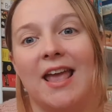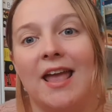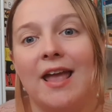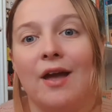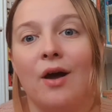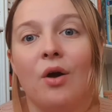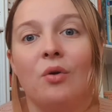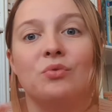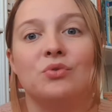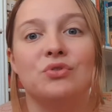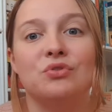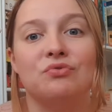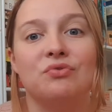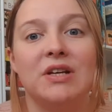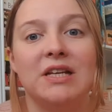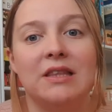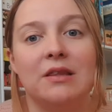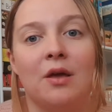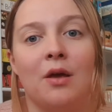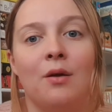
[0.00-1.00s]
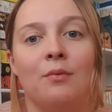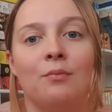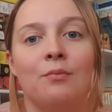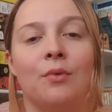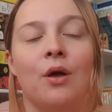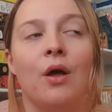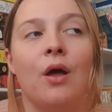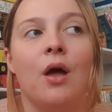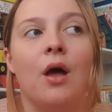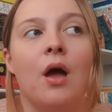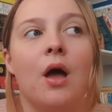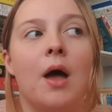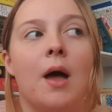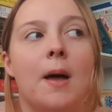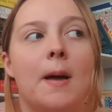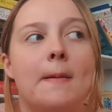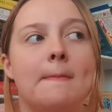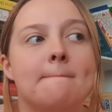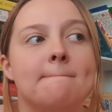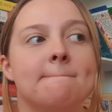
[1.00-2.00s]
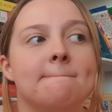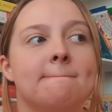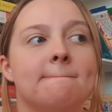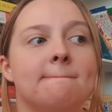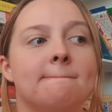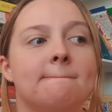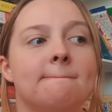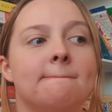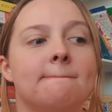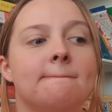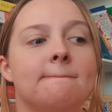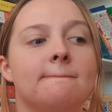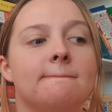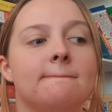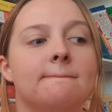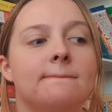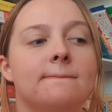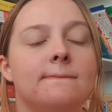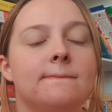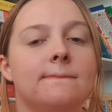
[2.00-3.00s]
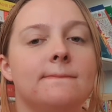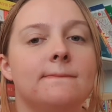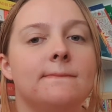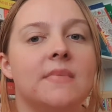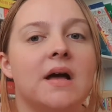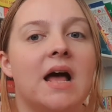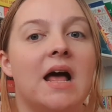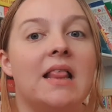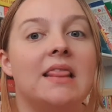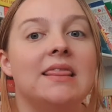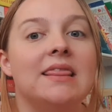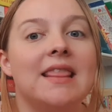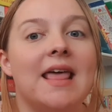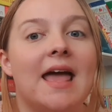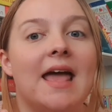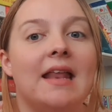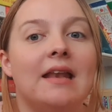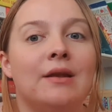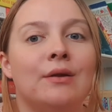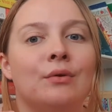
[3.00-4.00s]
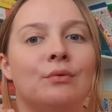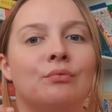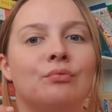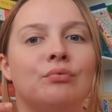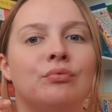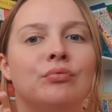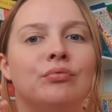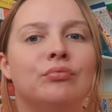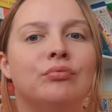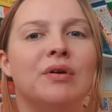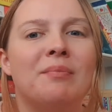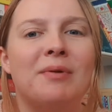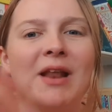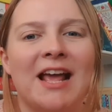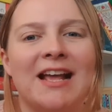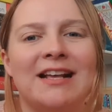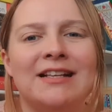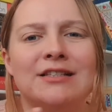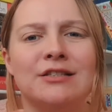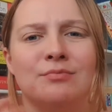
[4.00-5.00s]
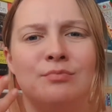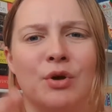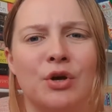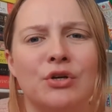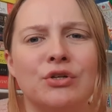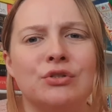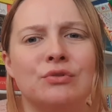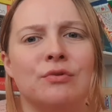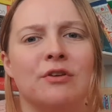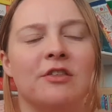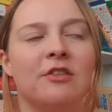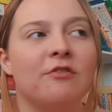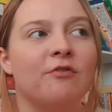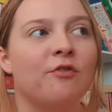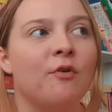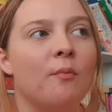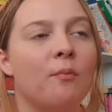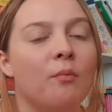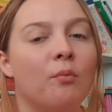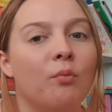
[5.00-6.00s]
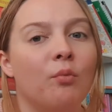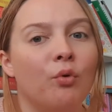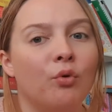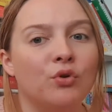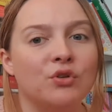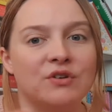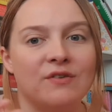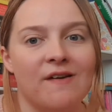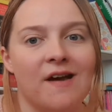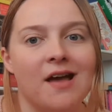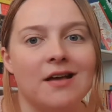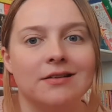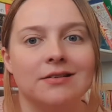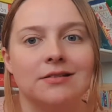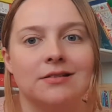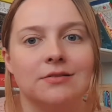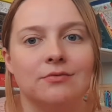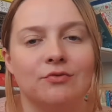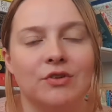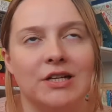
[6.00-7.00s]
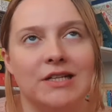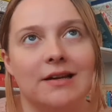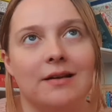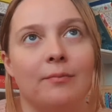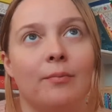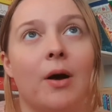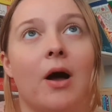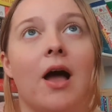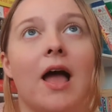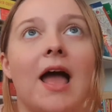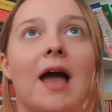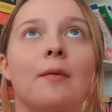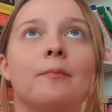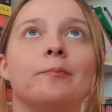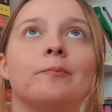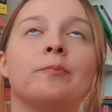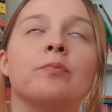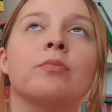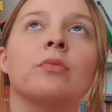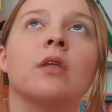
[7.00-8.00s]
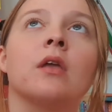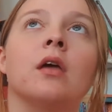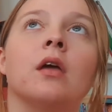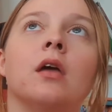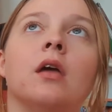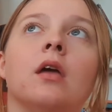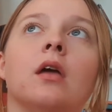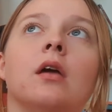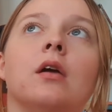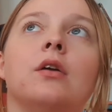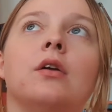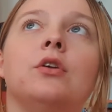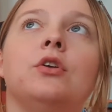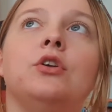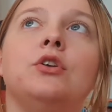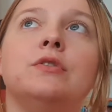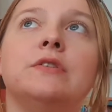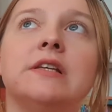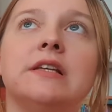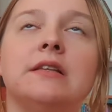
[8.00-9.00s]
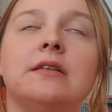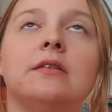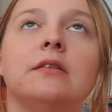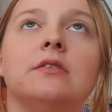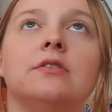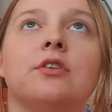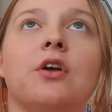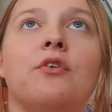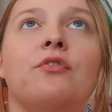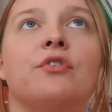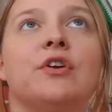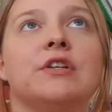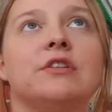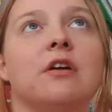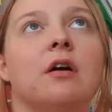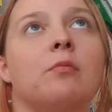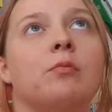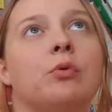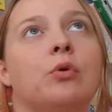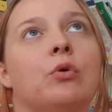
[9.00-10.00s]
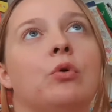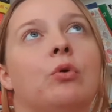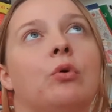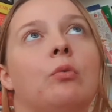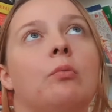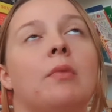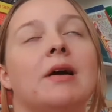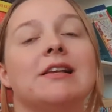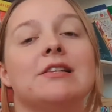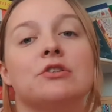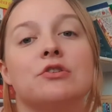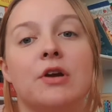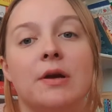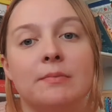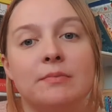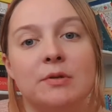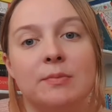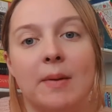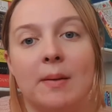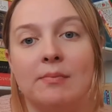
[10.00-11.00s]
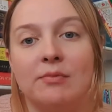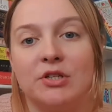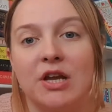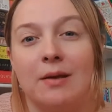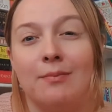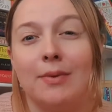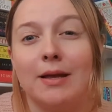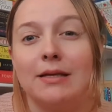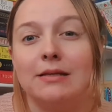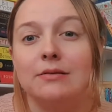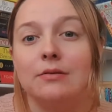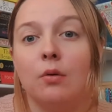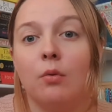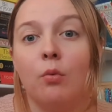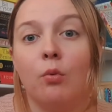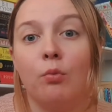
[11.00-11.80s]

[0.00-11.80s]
here, I want to read them. And then replace books with for more diverse reading. But I am using, so for example, my Scribd membership is